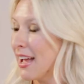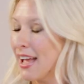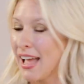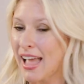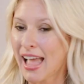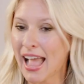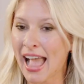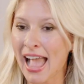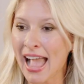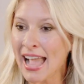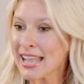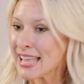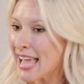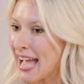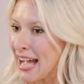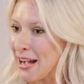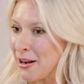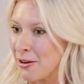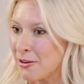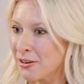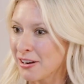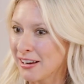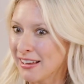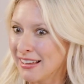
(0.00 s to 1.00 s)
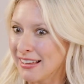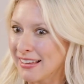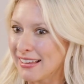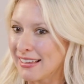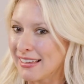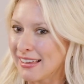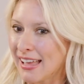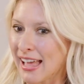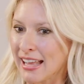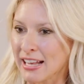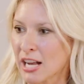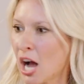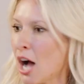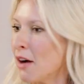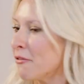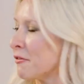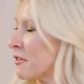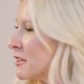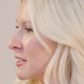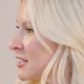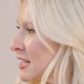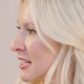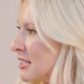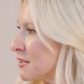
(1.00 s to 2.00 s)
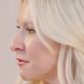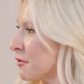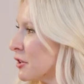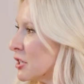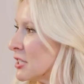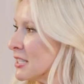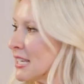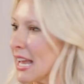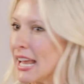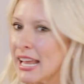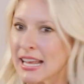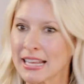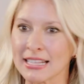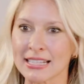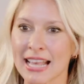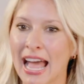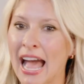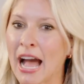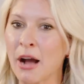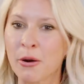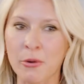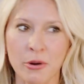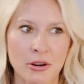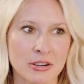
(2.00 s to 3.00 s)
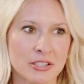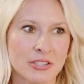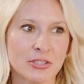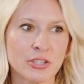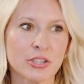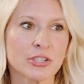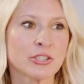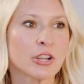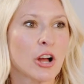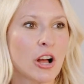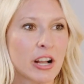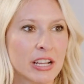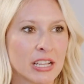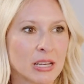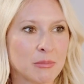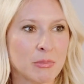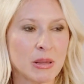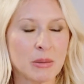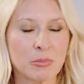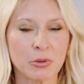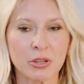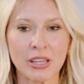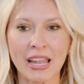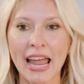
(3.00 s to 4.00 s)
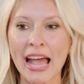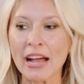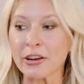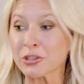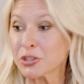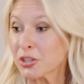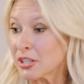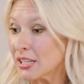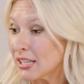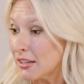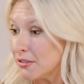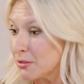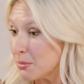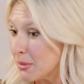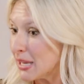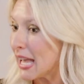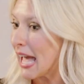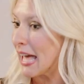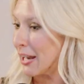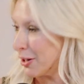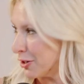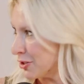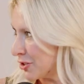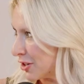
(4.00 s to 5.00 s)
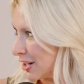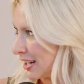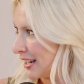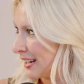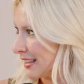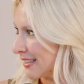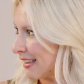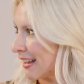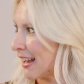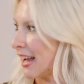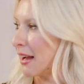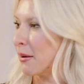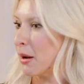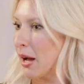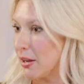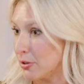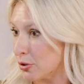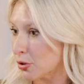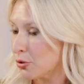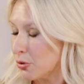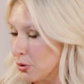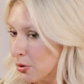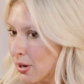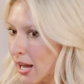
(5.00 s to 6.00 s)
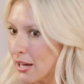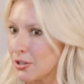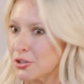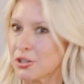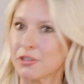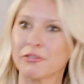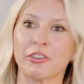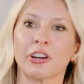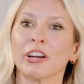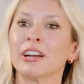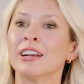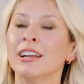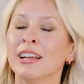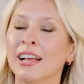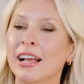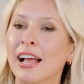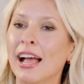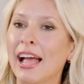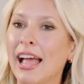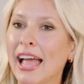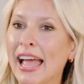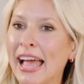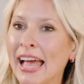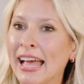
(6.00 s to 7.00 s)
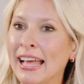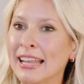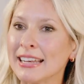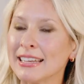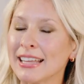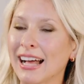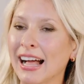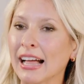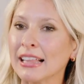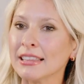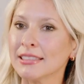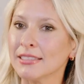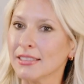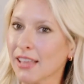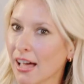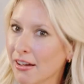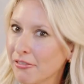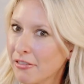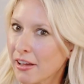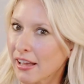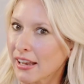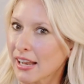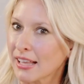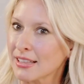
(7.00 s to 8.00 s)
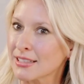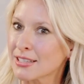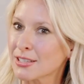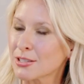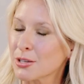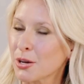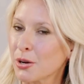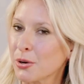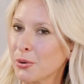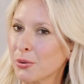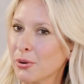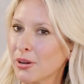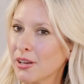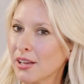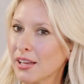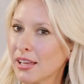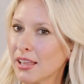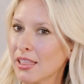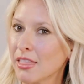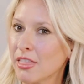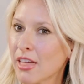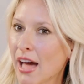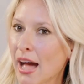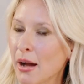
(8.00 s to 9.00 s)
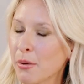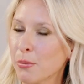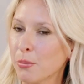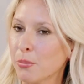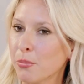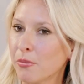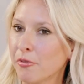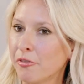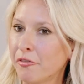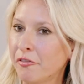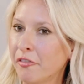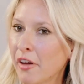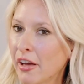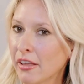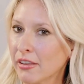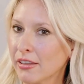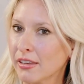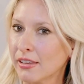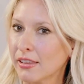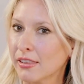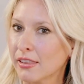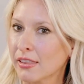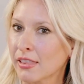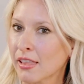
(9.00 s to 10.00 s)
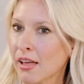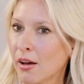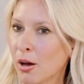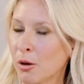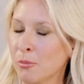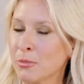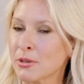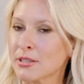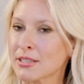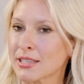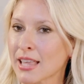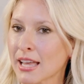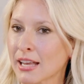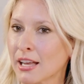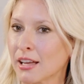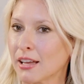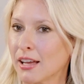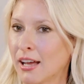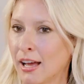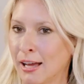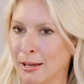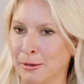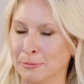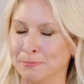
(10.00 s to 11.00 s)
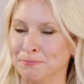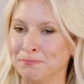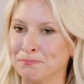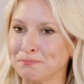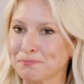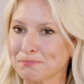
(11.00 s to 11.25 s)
hang out at conferences for days, hours, just talking to people. It actually gives me energy, like a true extrovert. And I love it. And so that felt almost like a